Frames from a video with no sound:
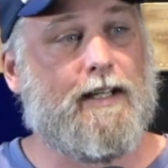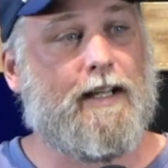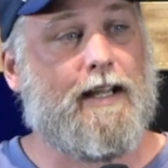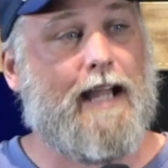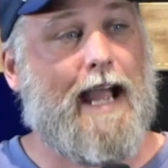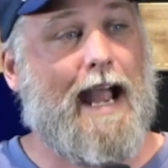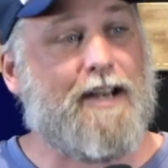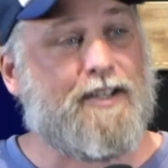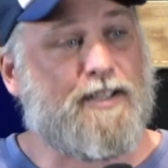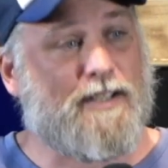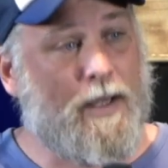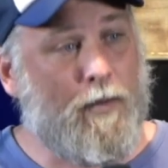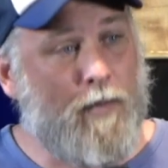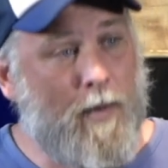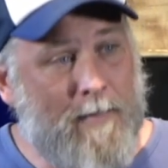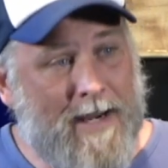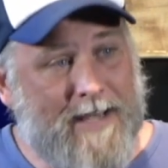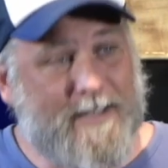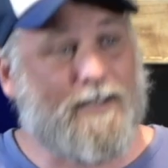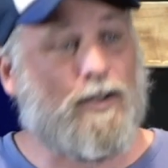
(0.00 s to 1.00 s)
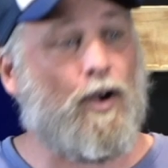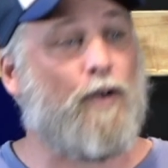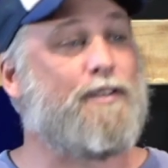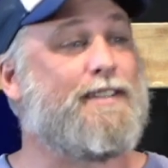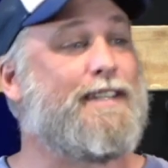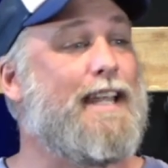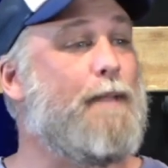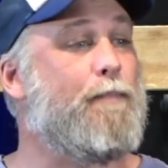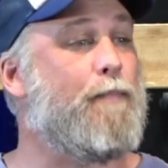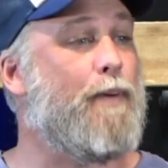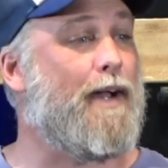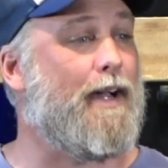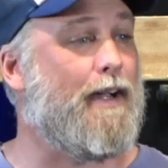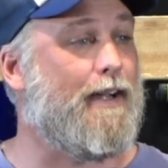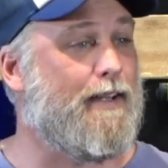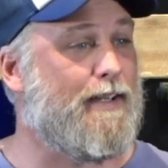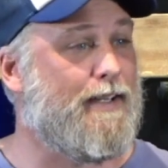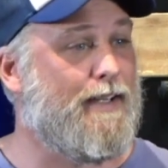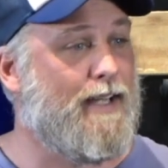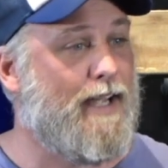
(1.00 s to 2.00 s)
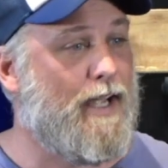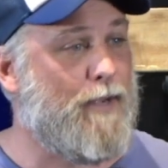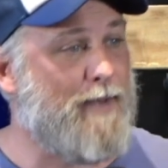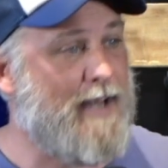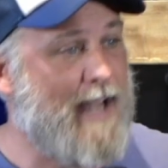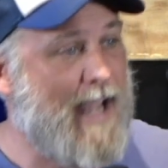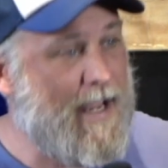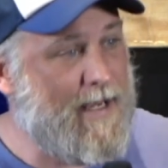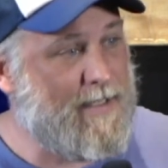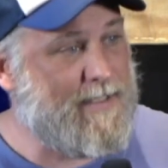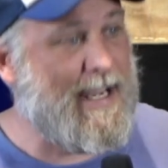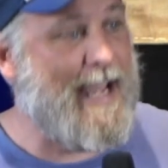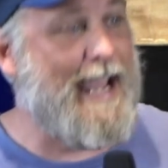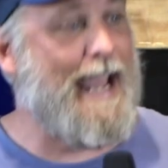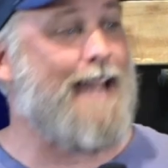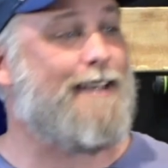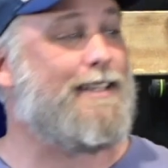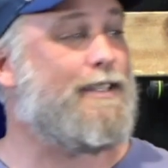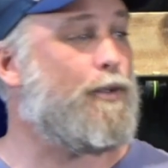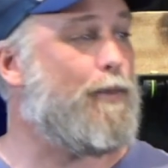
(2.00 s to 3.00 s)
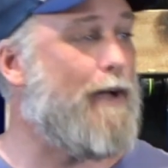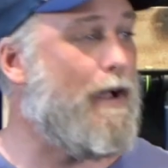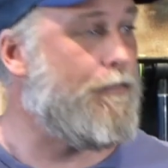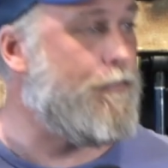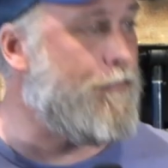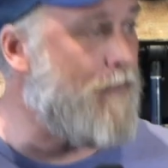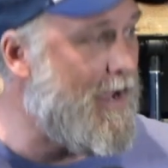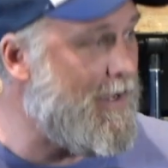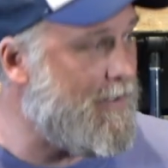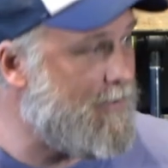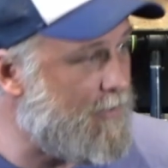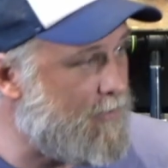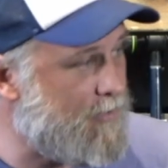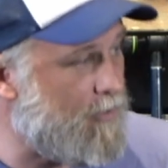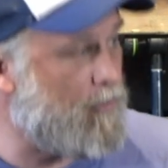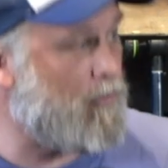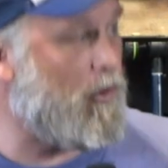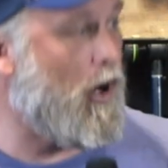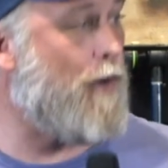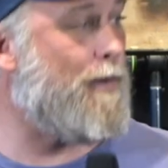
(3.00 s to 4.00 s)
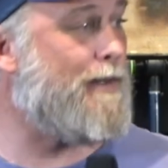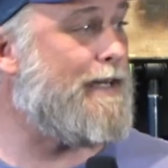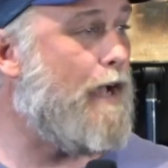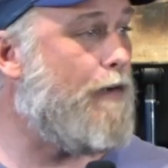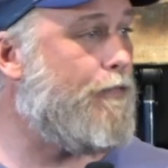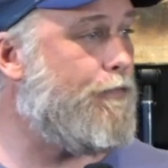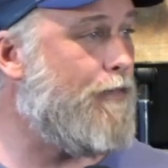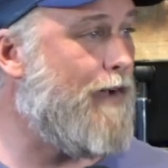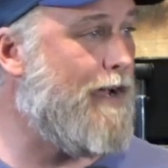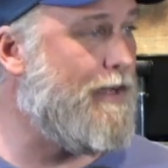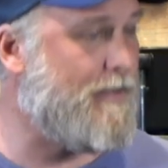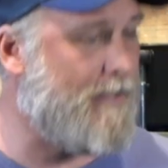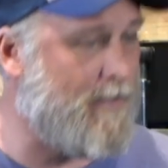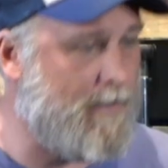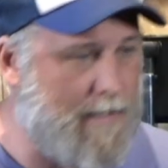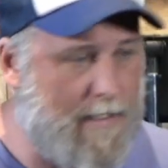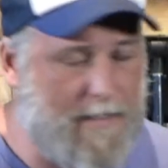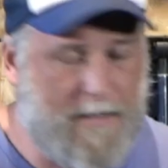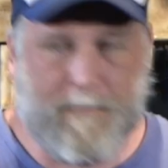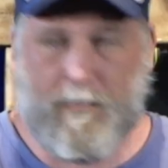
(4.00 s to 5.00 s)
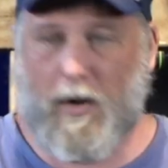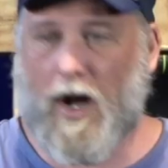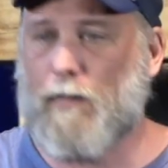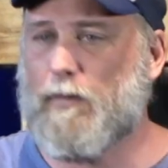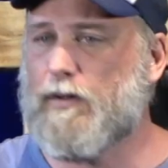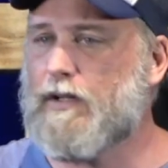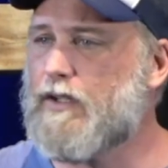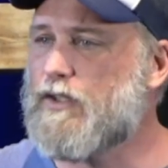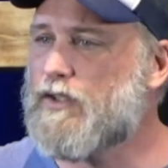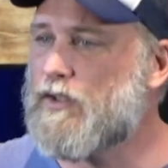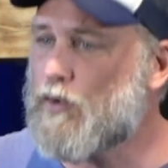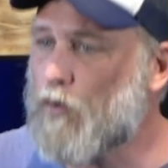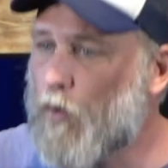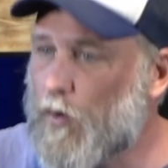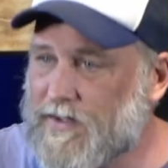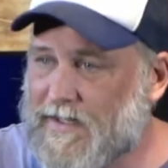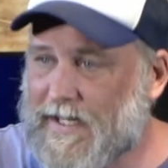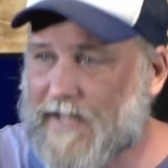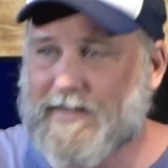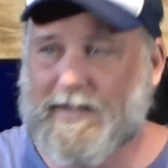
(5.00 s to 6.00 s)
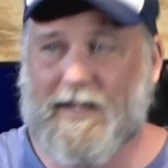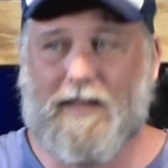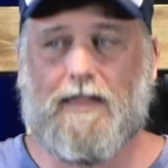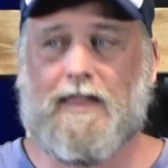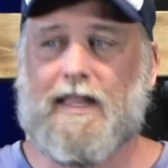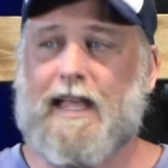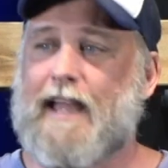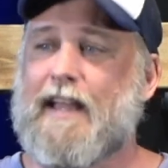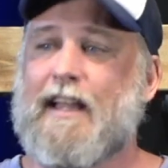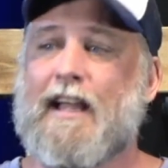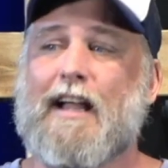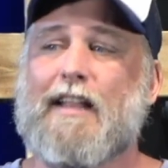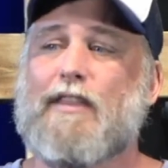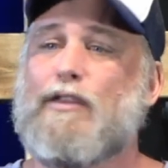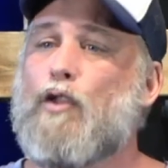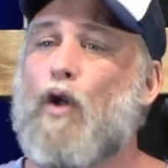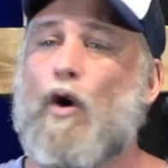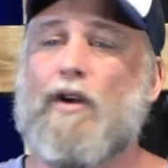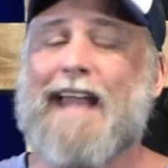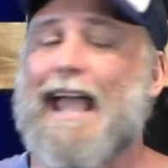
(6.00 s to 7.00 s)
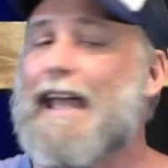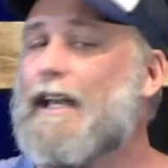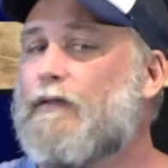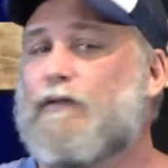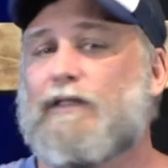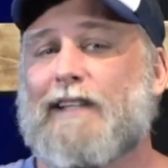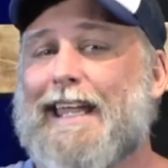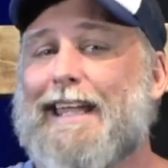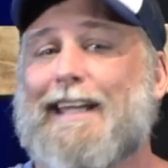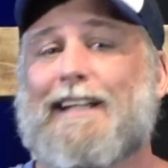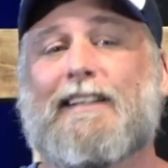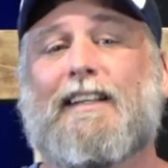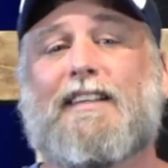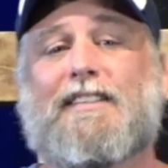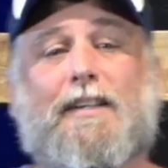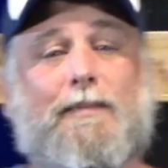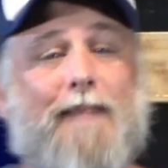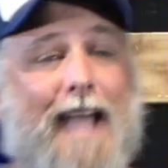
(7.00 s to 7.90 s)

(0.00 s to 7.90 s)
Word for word: Actually, we're meant to go deeper. I mean, and to add to our faith and to grow in our faith. And, and the Bible exhorts us in that, not out of legalism,